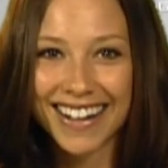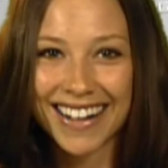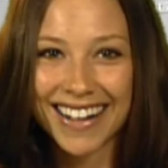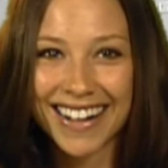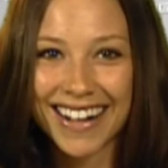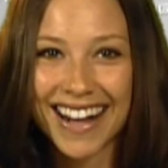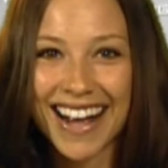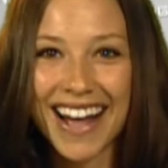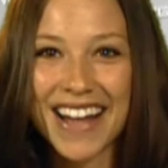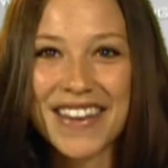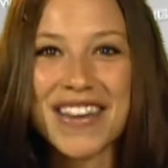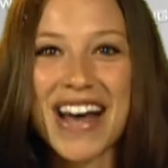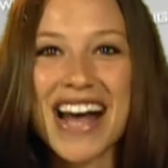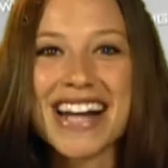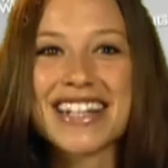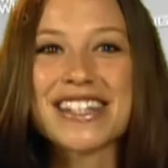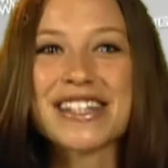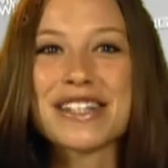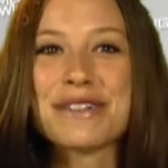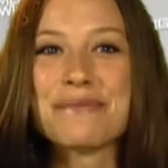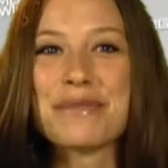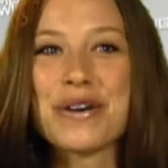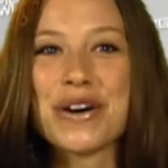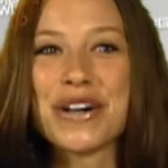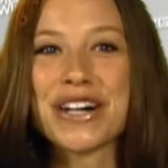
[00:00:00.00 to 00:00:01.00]
And that's
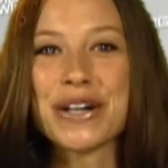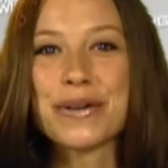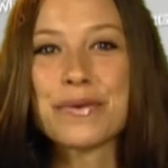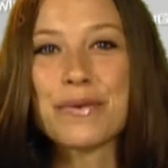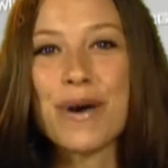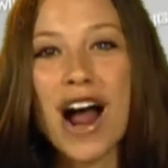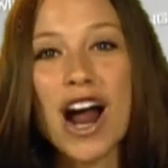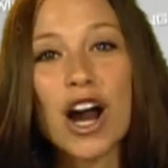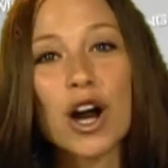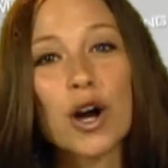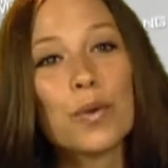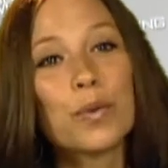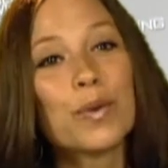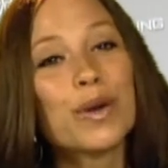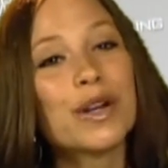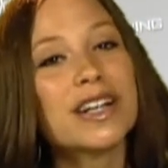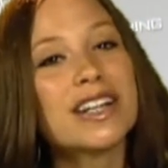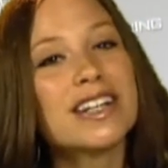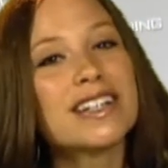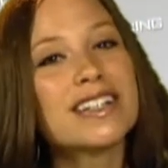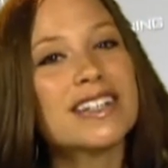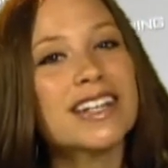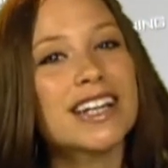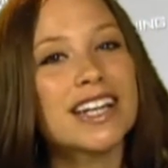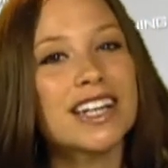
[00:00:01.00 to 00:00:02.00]
the Morning Wire. We'll
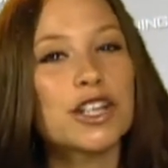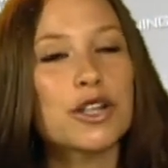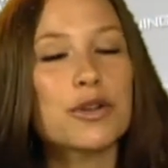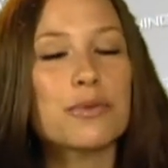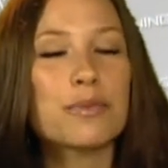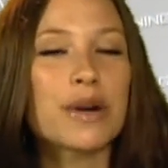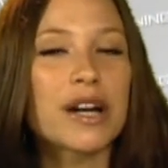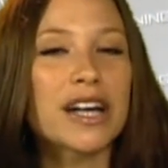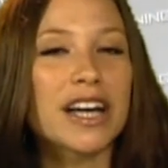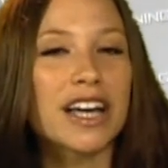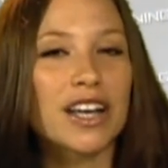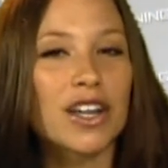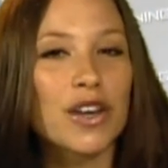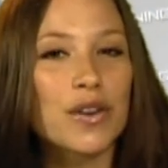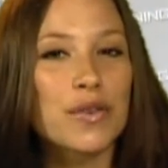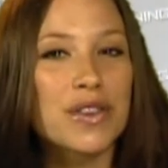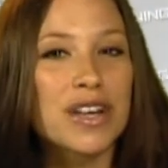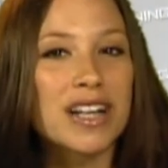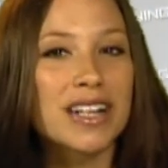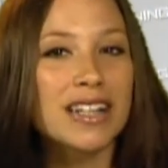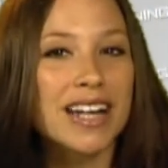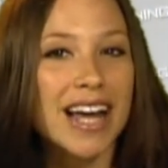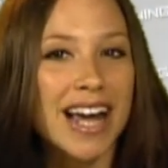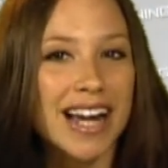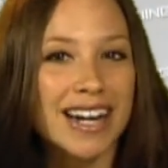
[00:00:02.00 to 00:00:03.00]
continue bringing you
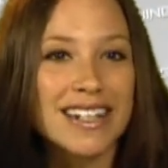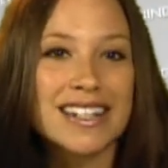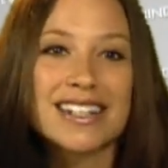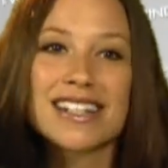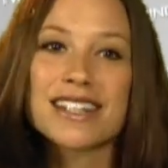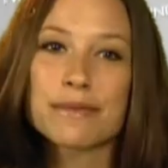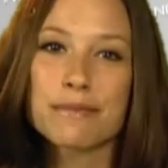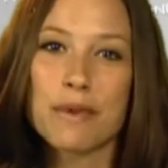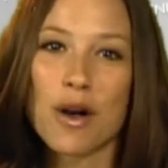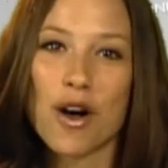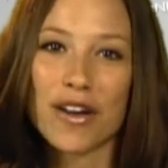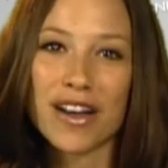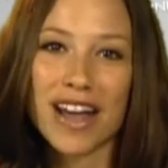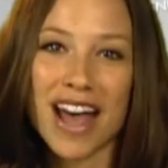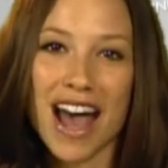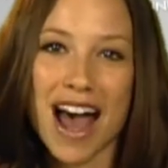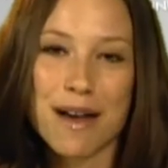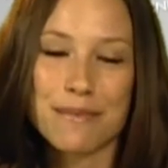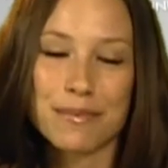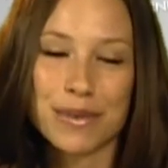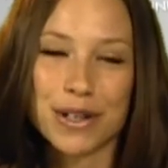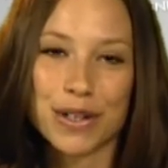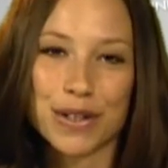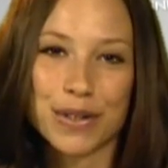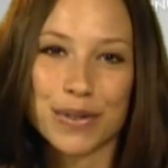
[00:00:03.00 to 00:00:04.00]
the latest small
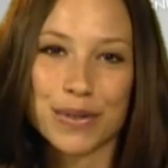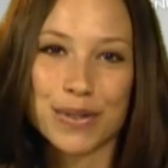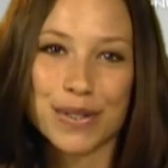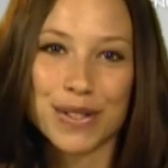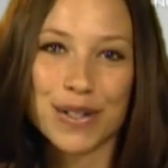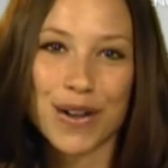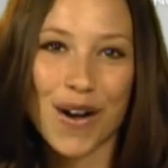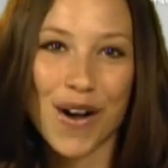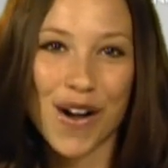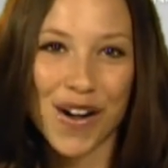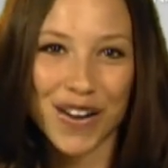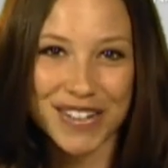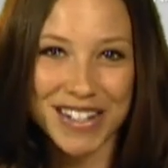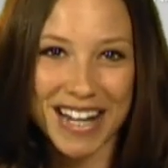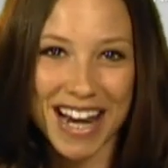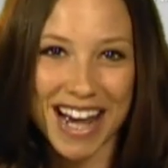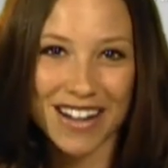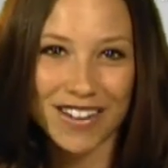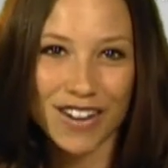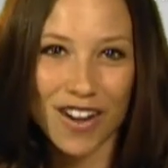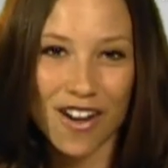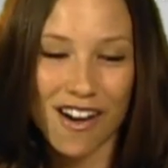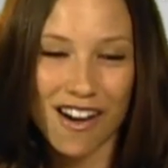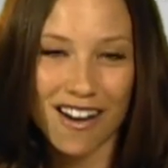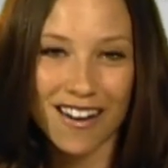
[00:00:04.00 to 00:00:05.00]
cap news all day
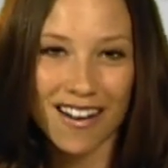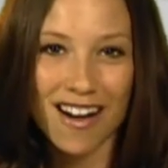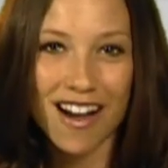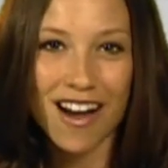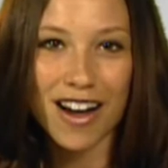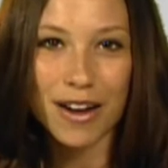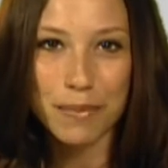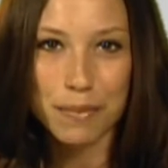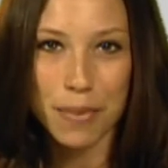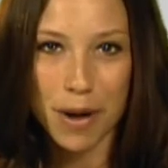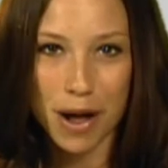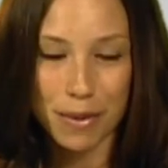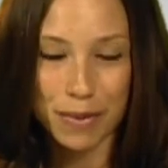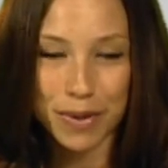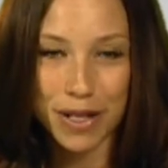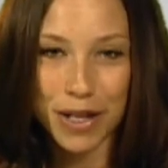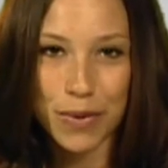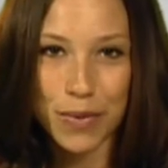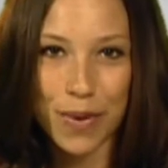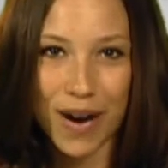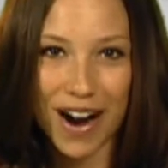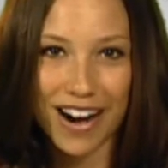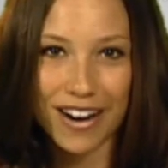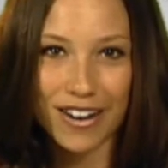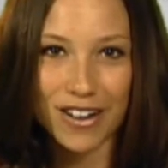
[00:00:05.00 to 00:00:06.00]
long on
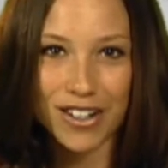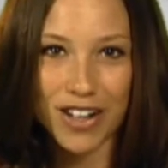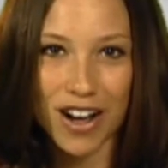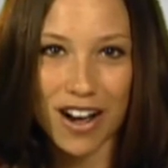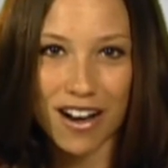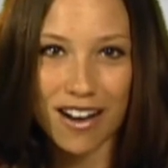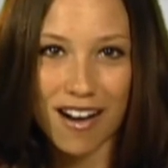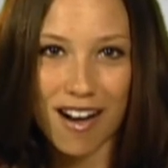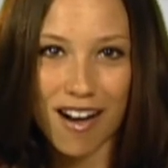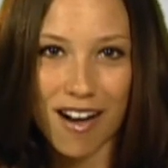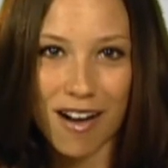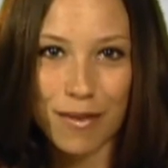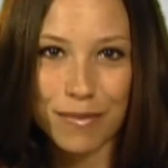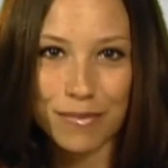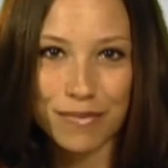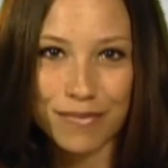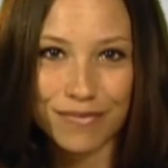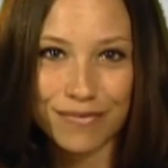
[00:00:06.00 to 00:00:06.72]
publicwire.com.